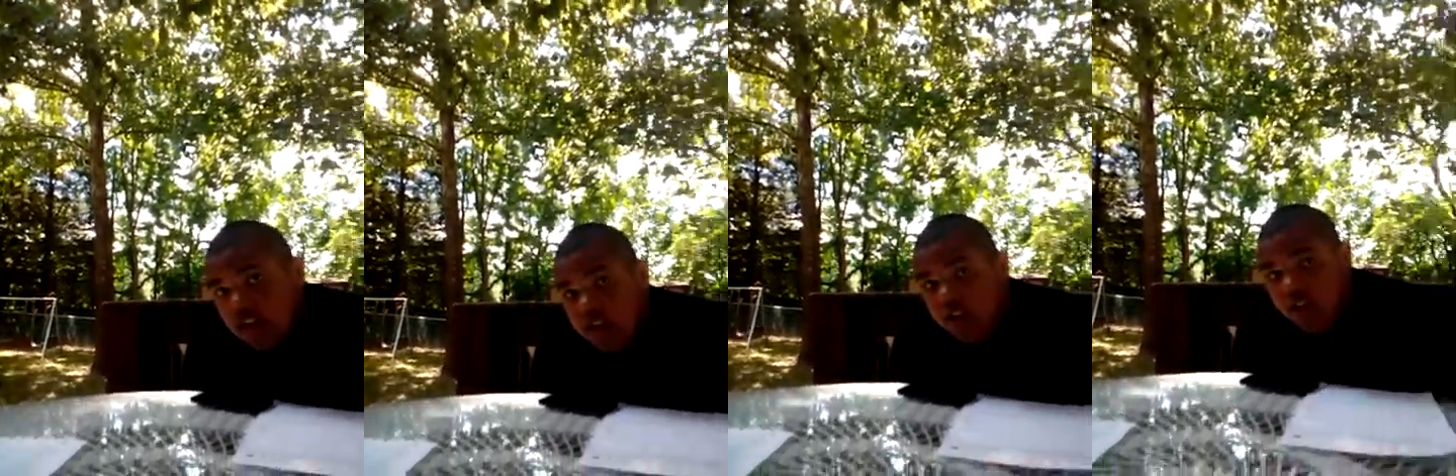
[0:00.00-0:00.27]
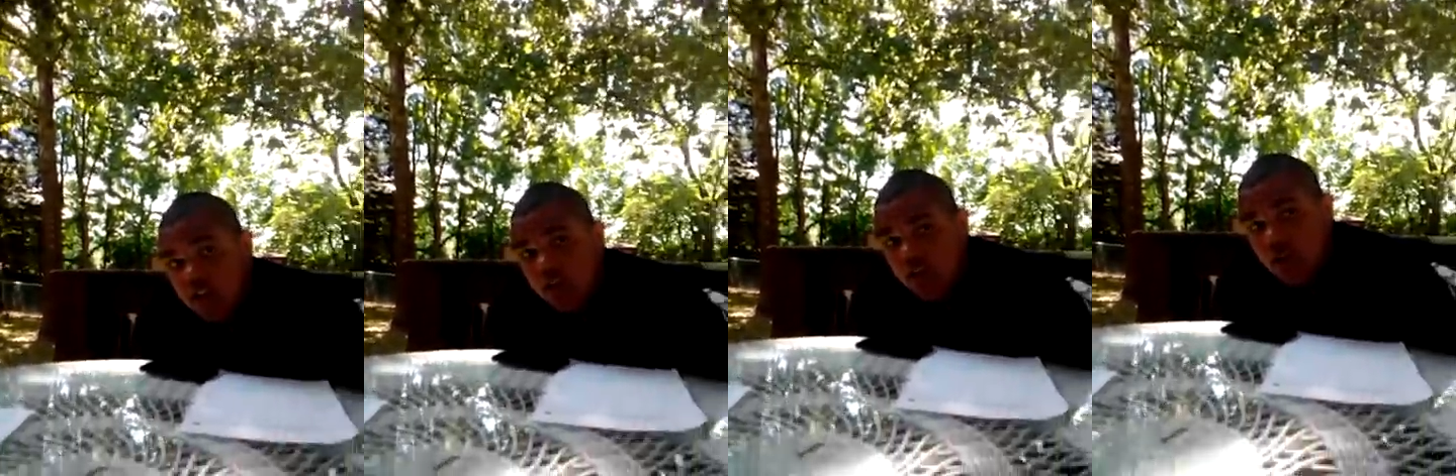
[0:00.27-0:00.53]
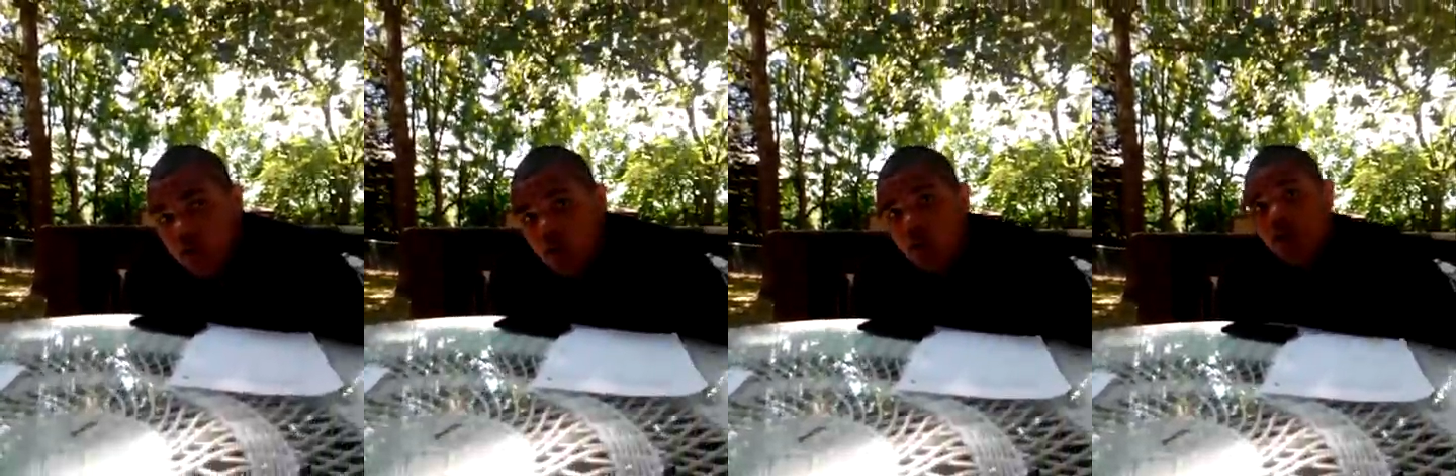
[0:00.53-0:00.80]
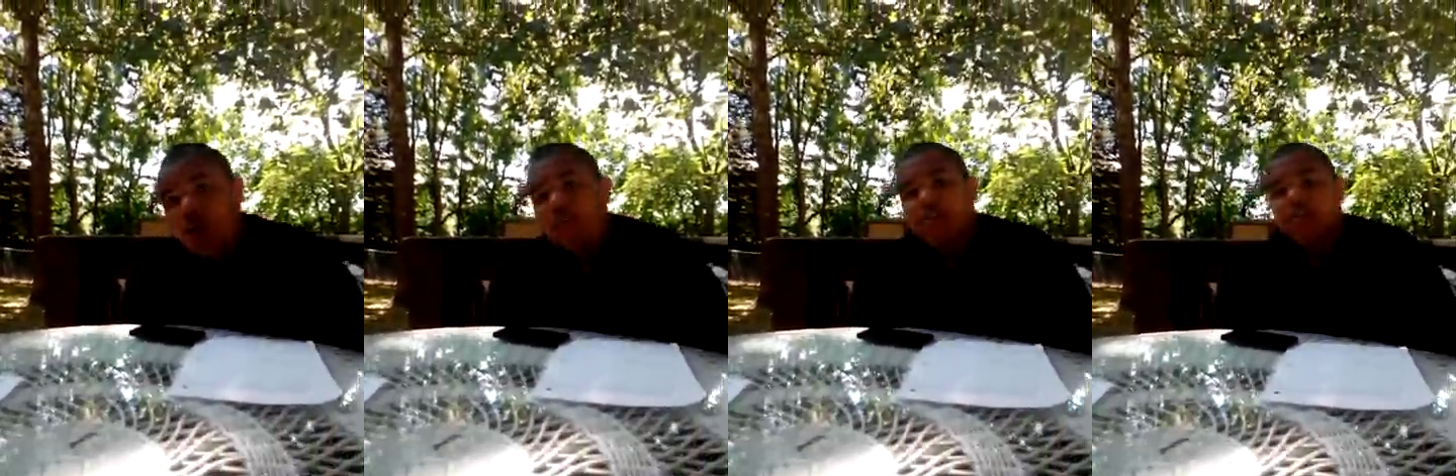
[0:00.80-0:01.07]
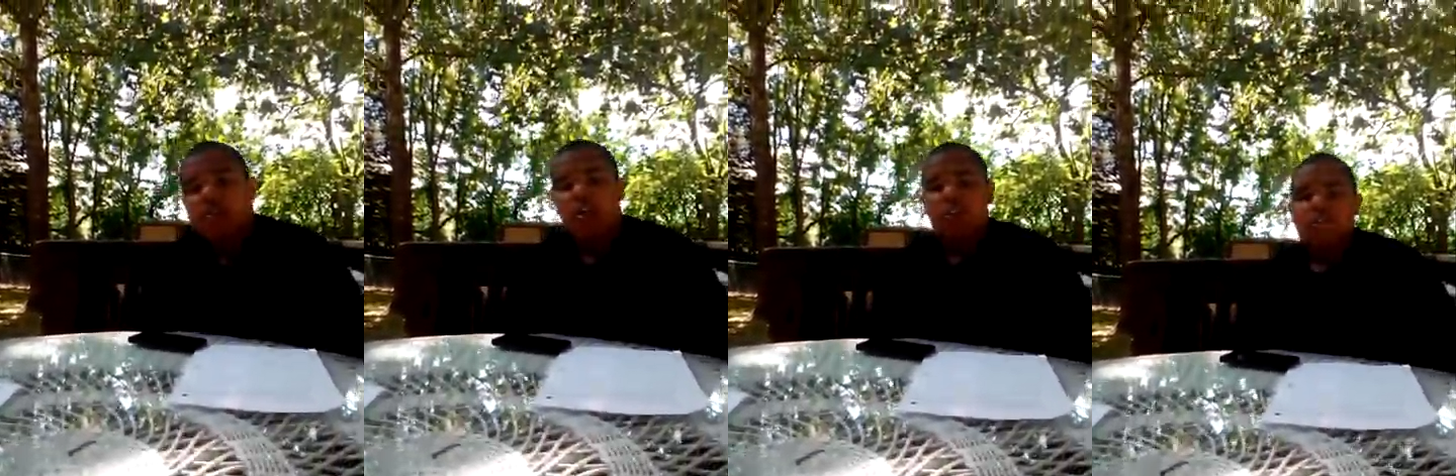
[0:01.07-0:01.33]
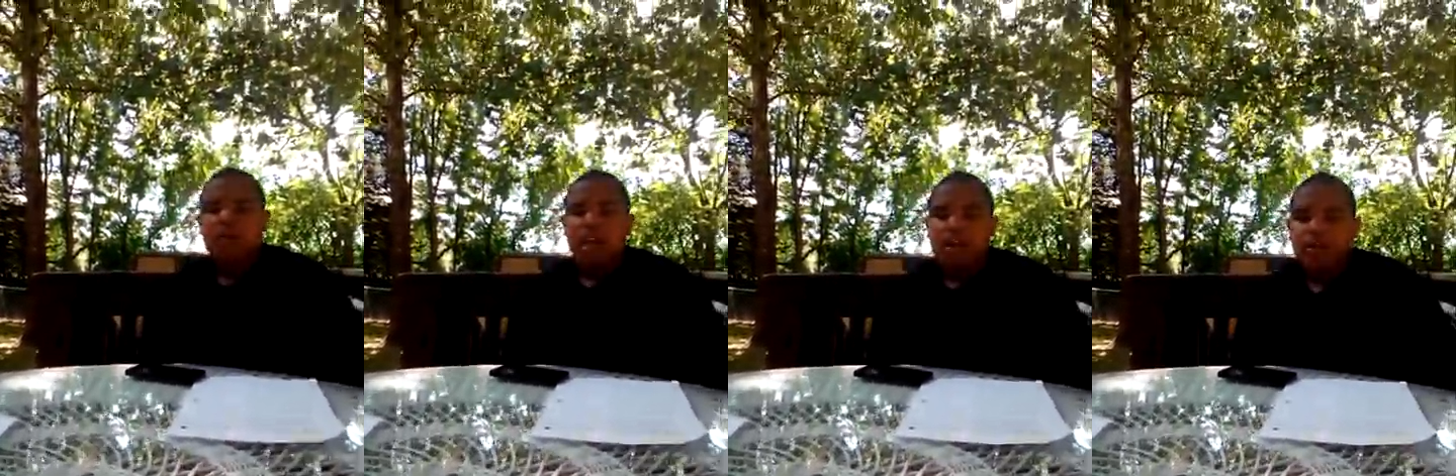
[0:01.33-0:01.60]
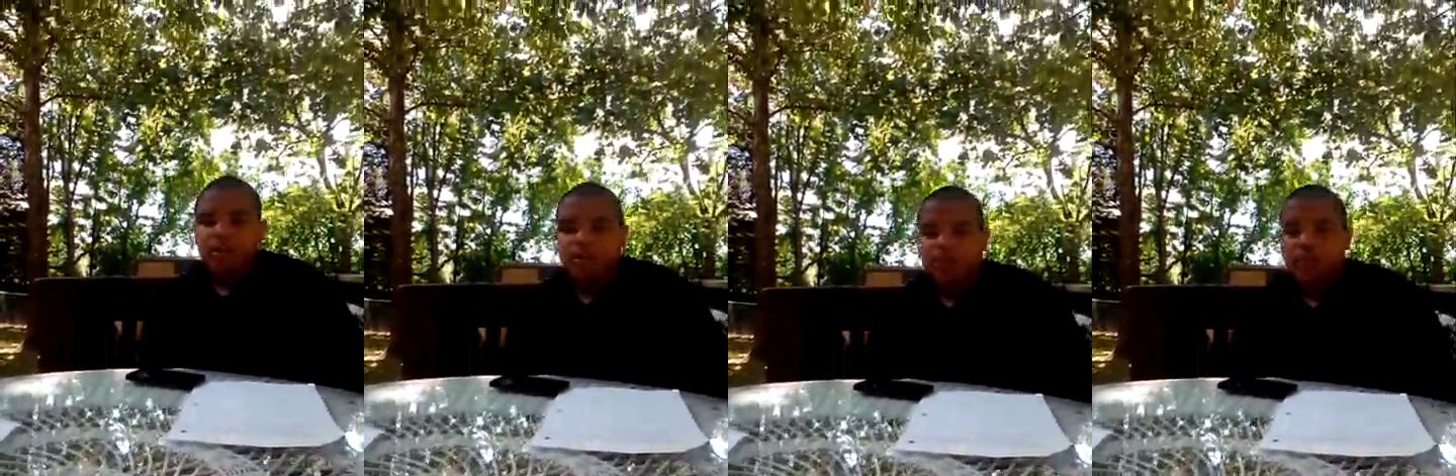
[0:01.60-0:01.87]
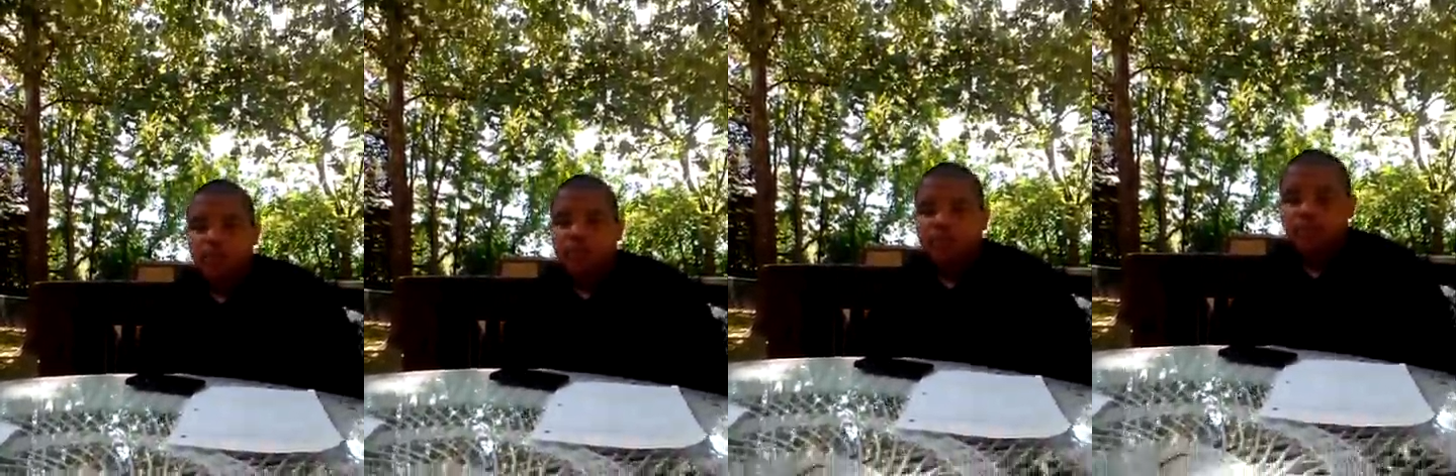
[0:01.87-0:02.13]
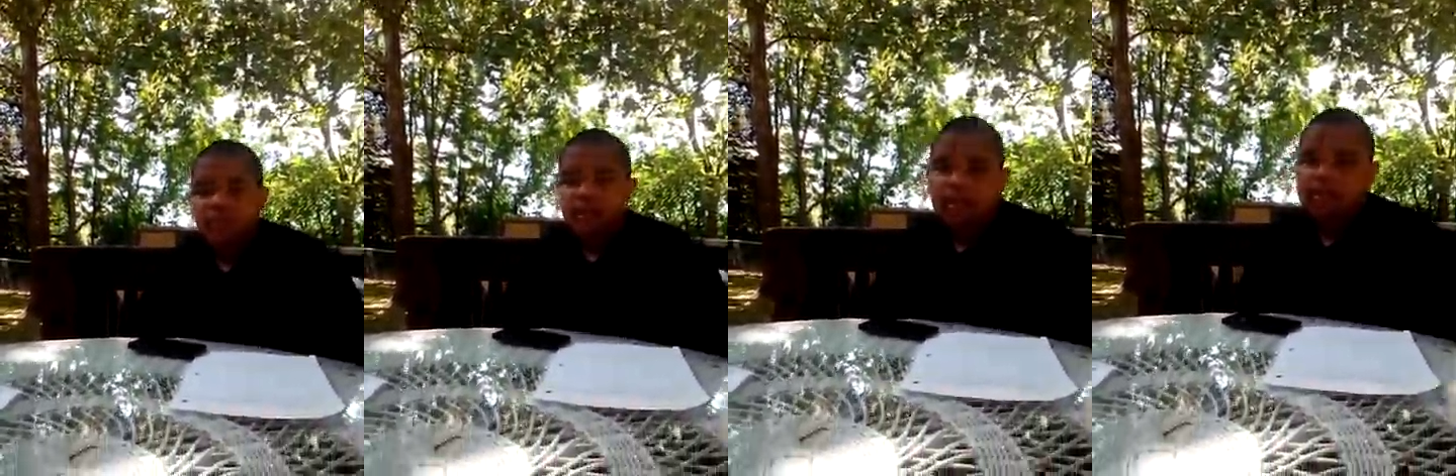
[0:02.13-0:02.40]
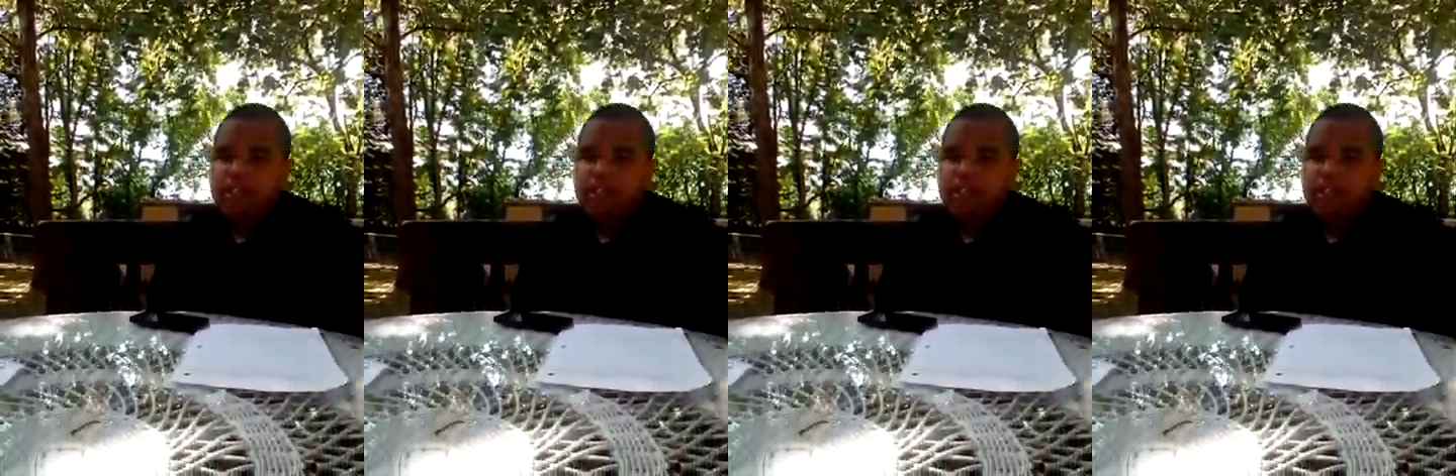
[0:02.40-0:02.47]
So, sorry if the camera's shaky,